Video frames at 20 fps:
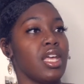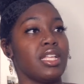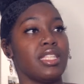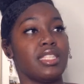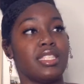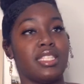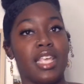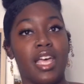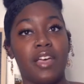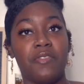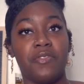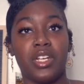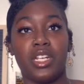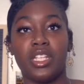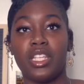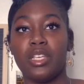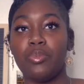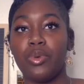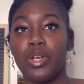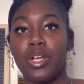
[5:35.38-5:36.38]

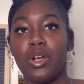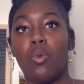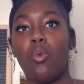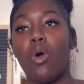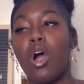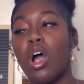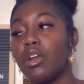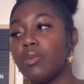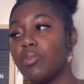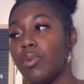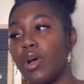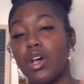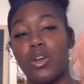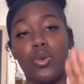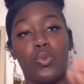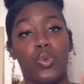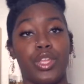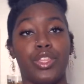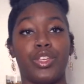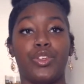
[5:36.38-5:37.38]
Definitely bring a water
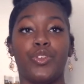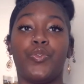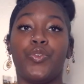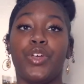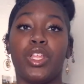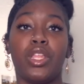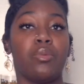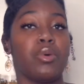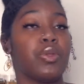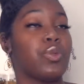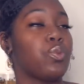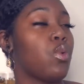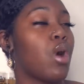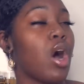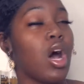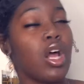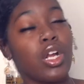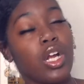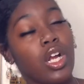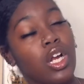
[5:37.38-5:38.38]
bottle, whether you fill it with
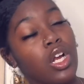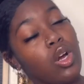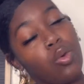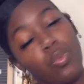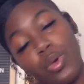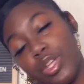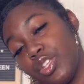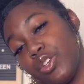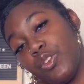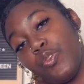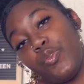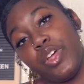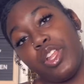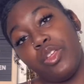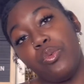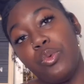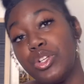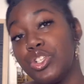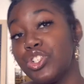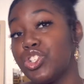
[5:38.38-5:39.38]
water or whether you
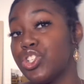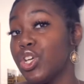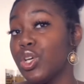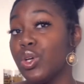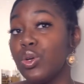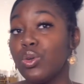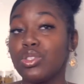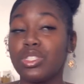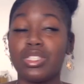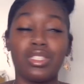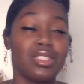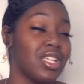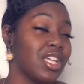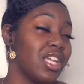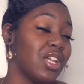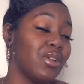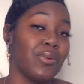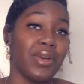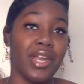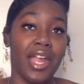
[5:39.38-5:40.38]
fill it with juice,
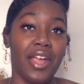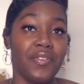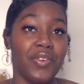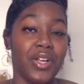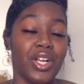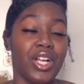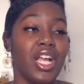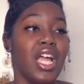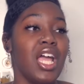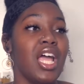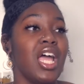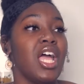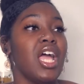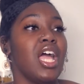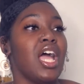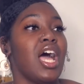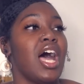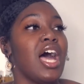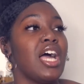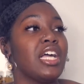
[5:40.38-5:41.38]
tea, whatever.
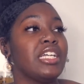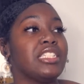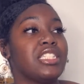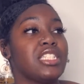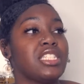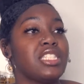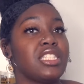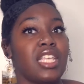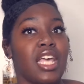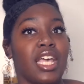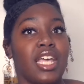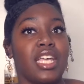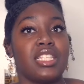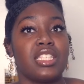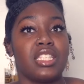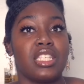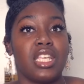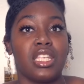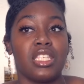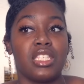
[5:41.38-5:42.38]
I just say
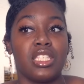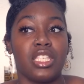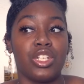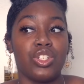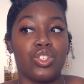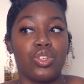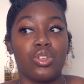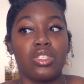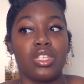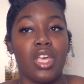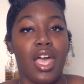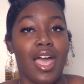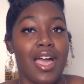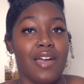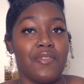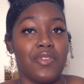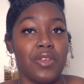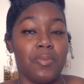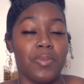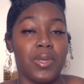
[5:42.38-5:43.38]
it's essential to
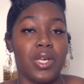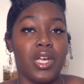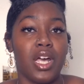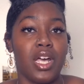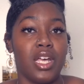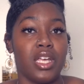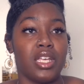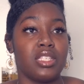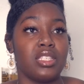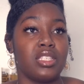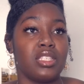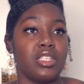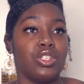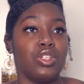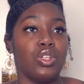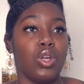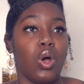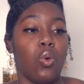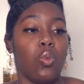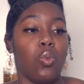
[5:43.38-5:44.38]
have it because
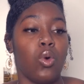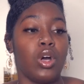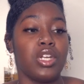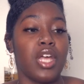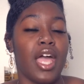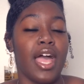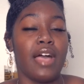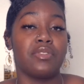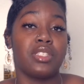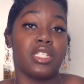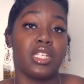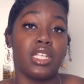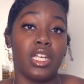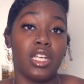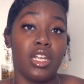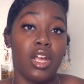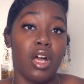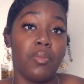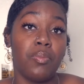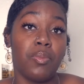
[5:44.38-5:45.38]
you don't want to have to
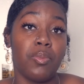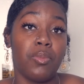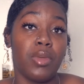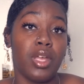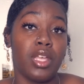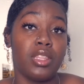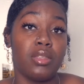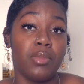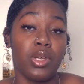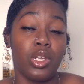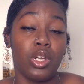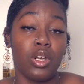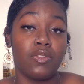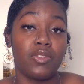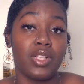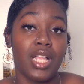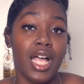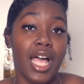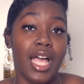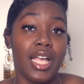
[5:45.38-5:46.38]
get up in the middle of
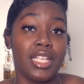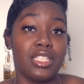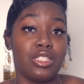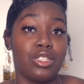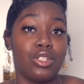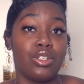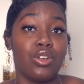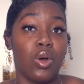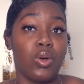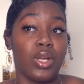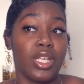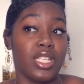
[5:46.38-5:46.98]
class to go get